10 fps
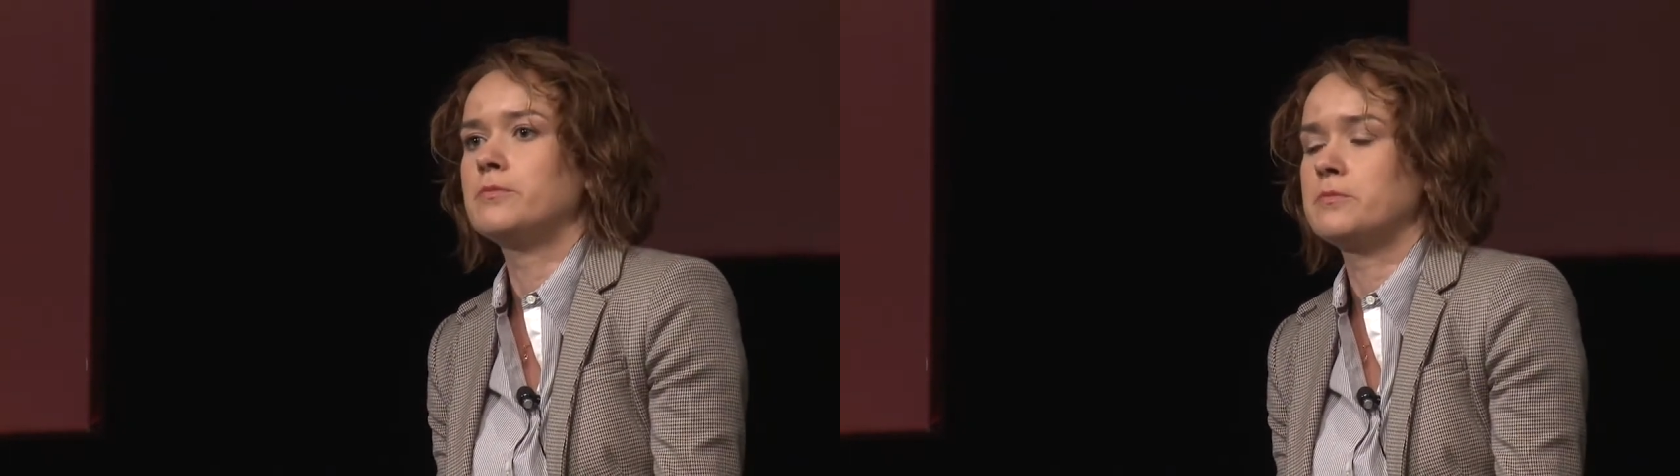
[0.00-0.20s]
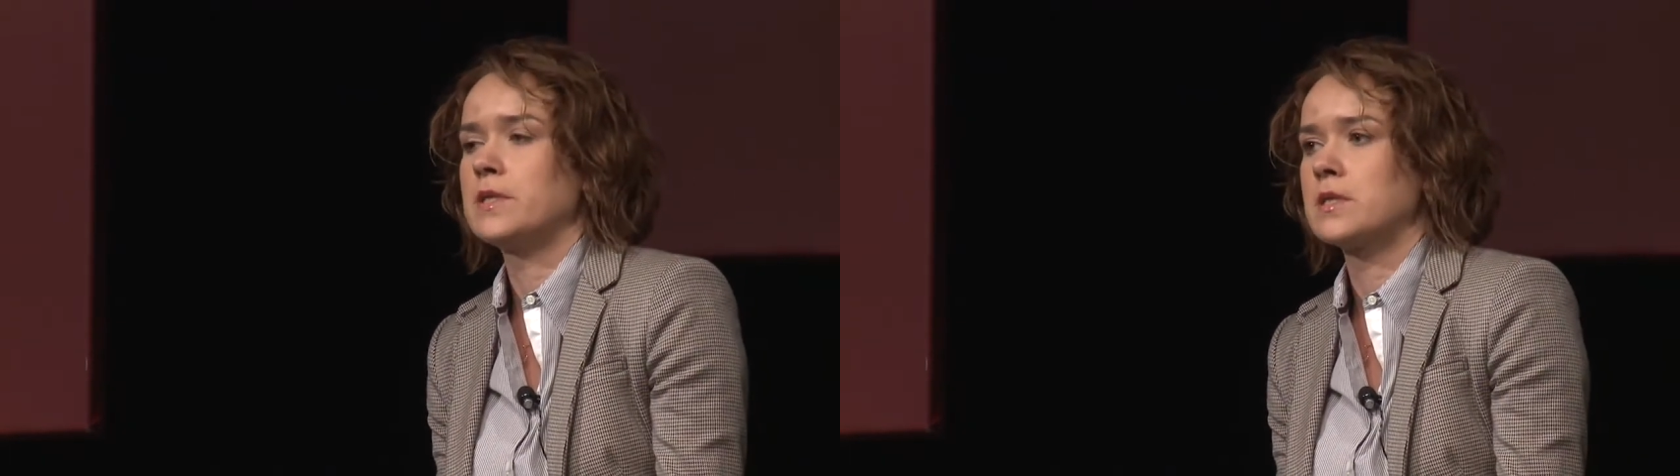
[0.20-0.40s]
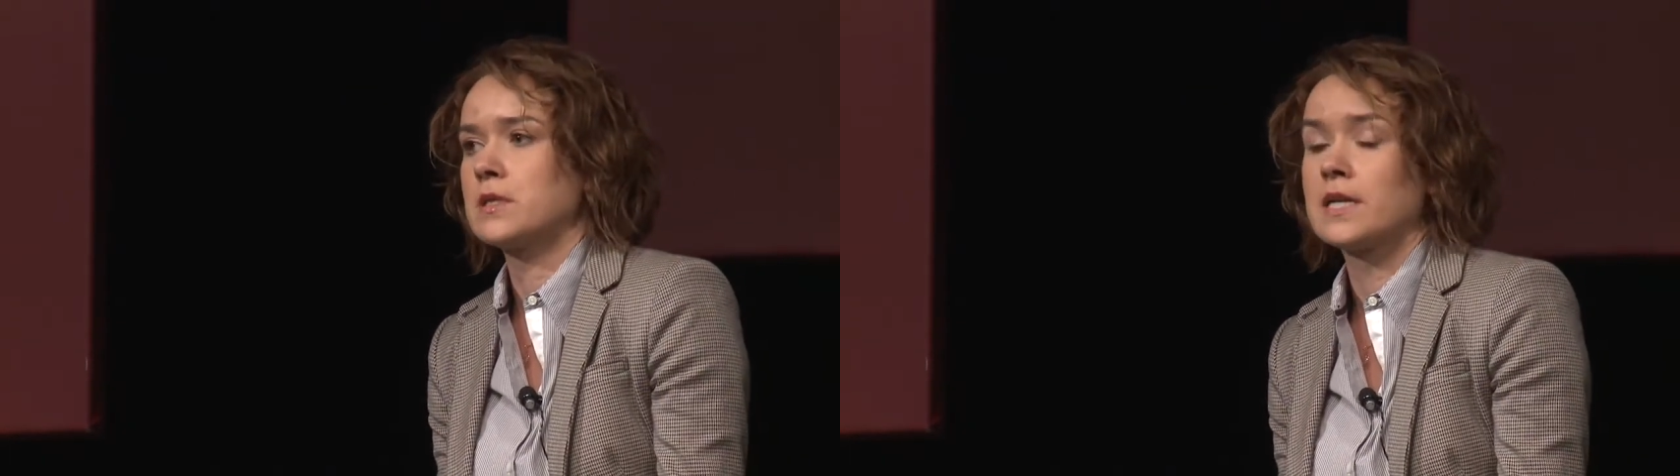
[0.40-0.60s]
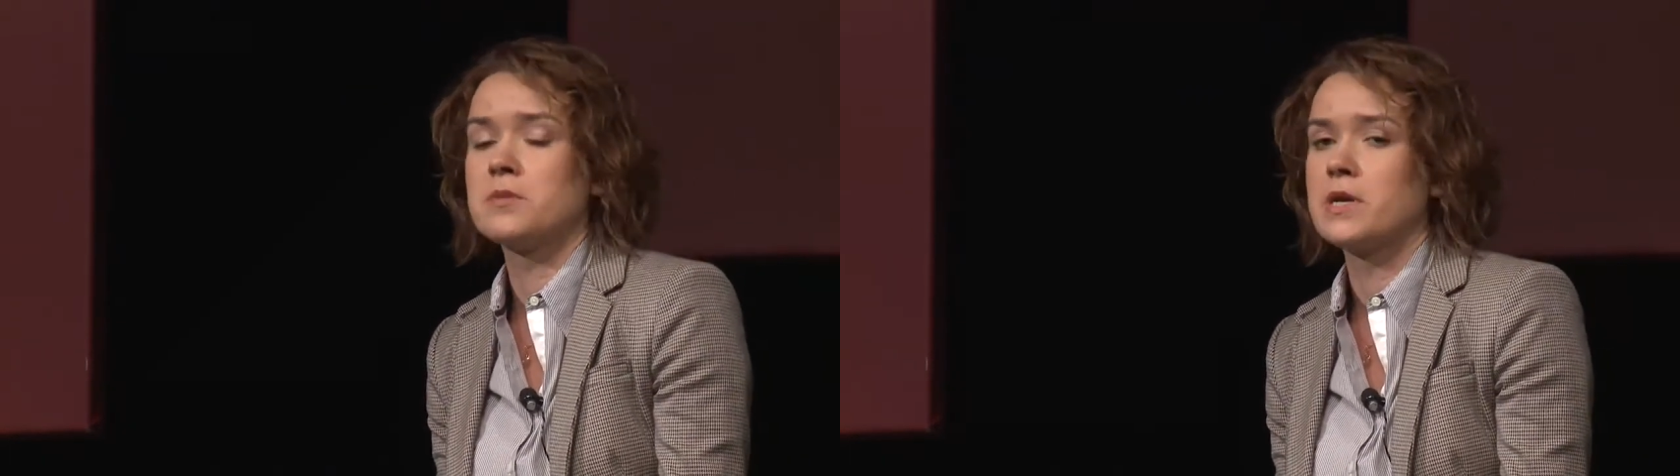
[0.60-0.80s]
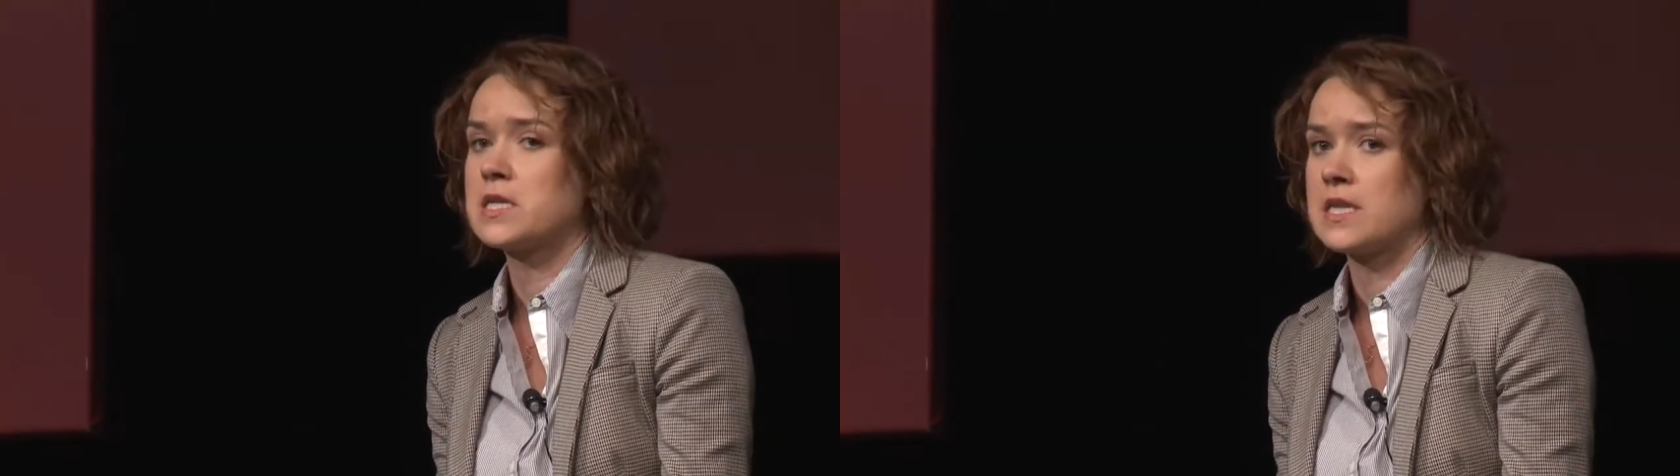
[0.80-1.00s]
optimization
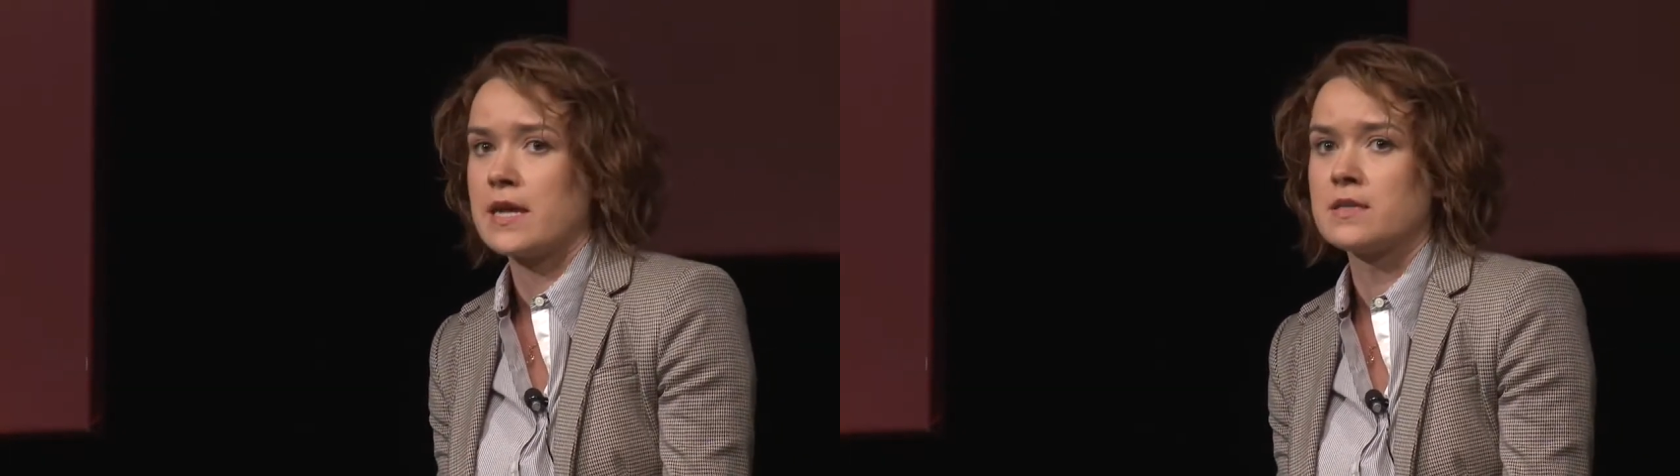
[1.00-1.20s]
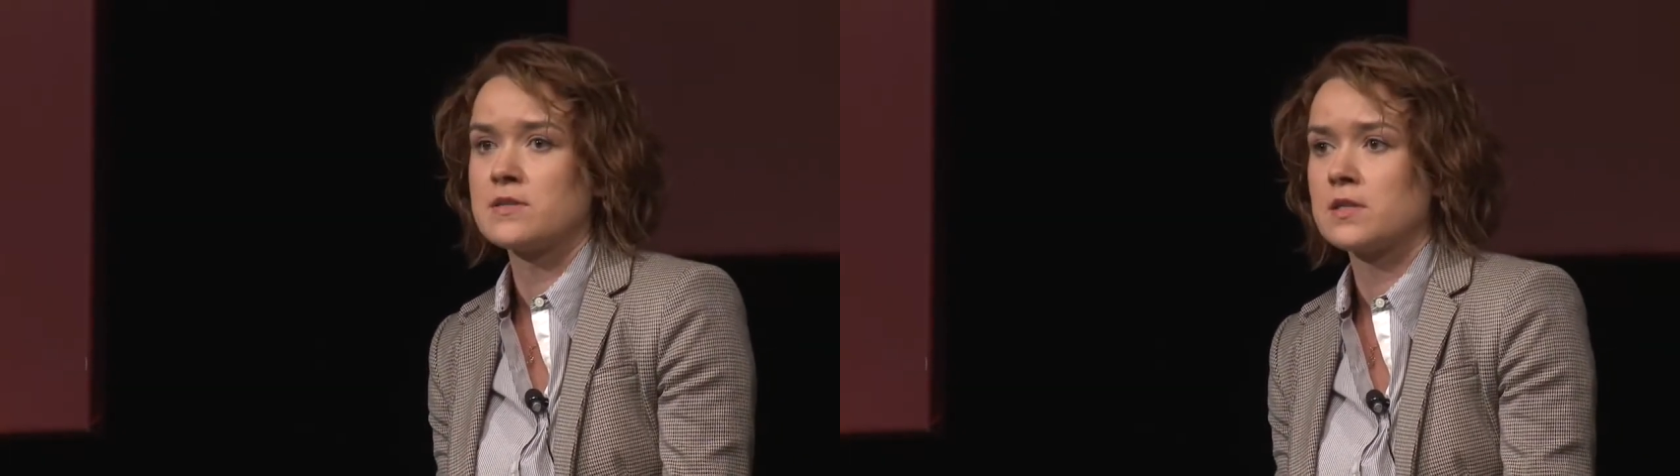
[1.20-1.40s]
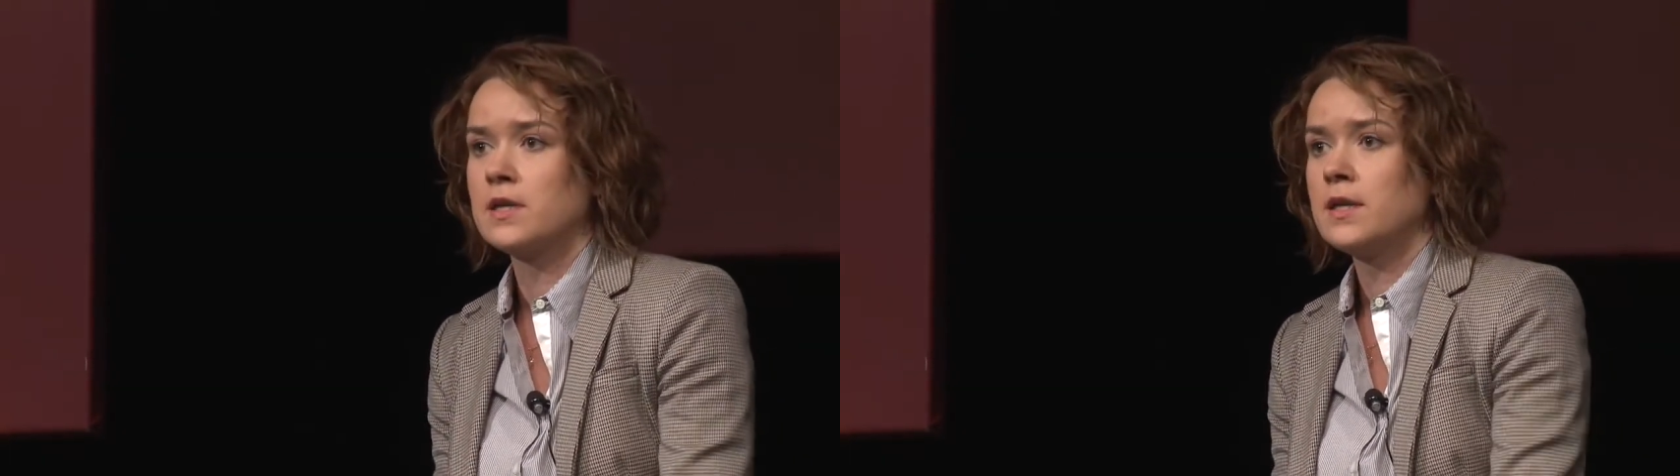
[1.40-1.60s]
actually makes sense.